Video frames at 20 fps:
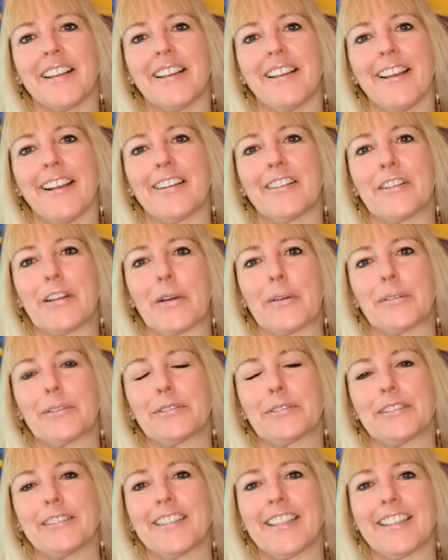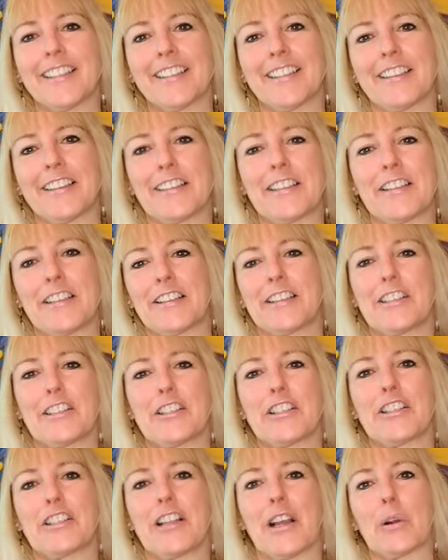I don't know, they're
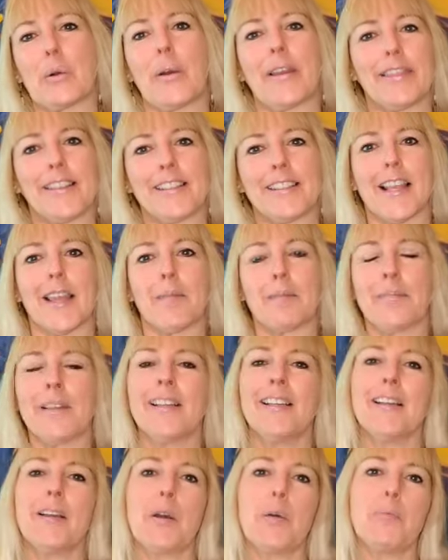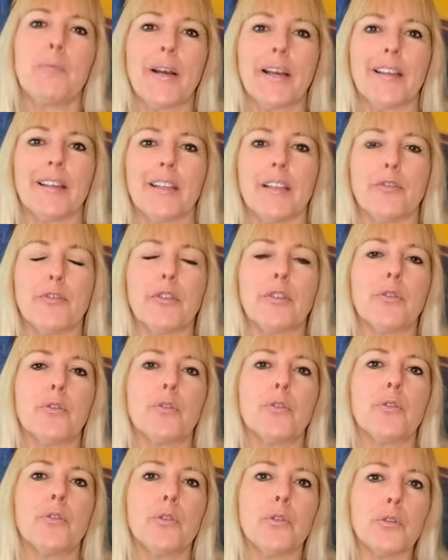just not quite the same. But if
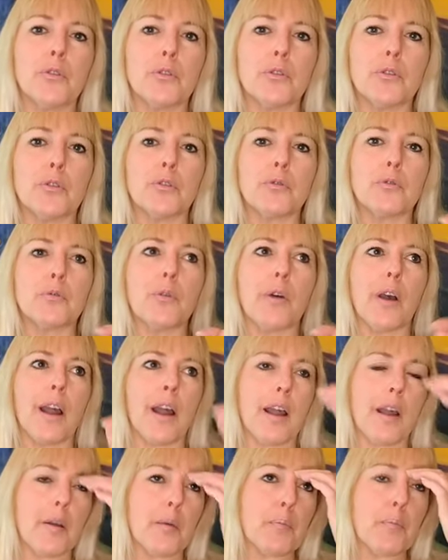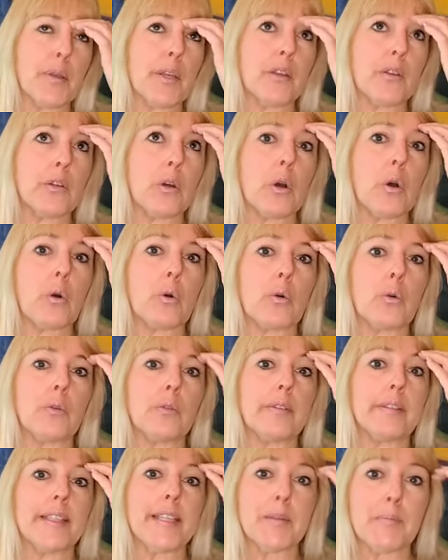you Google uh,
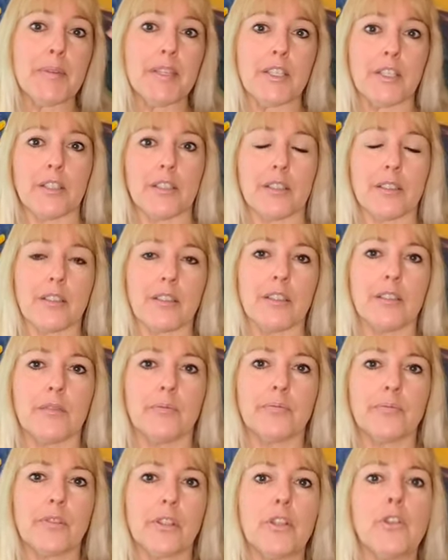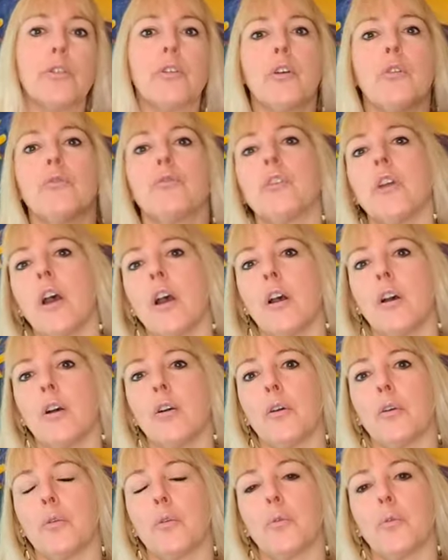pinhole images, you don't
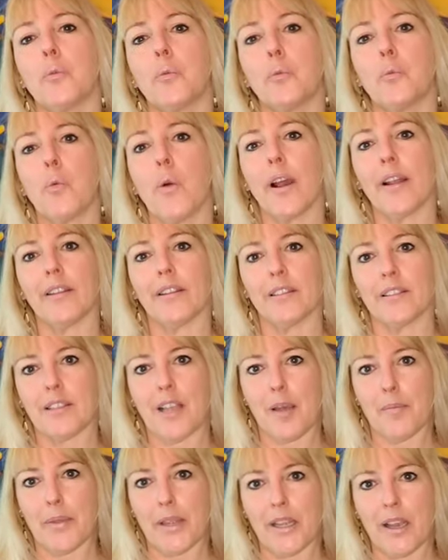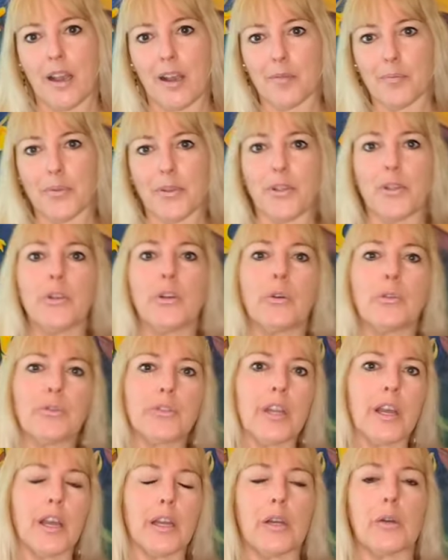know what's coming up. You don't
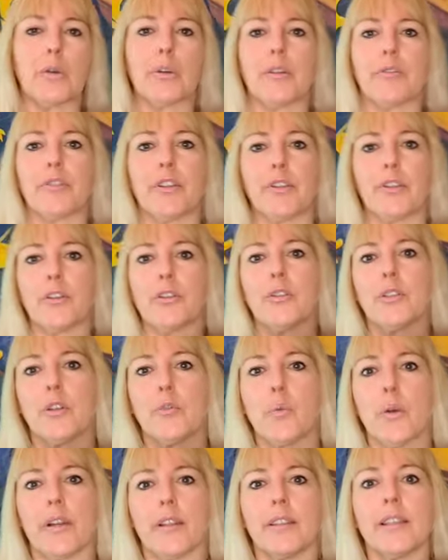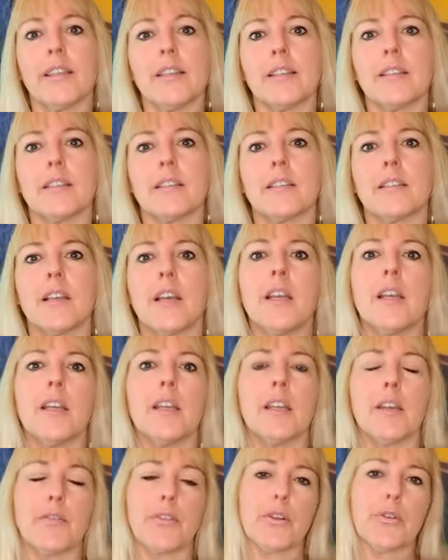know if they're using one of these,
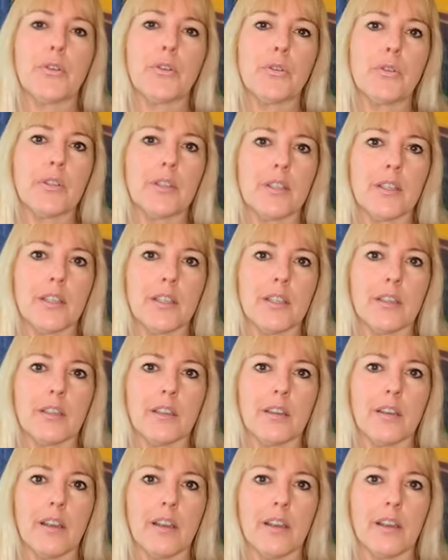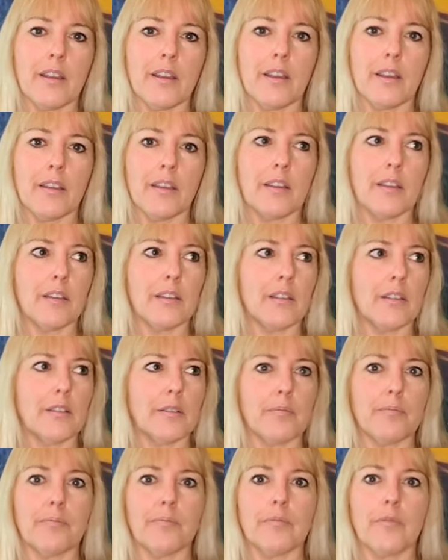if they're using a um,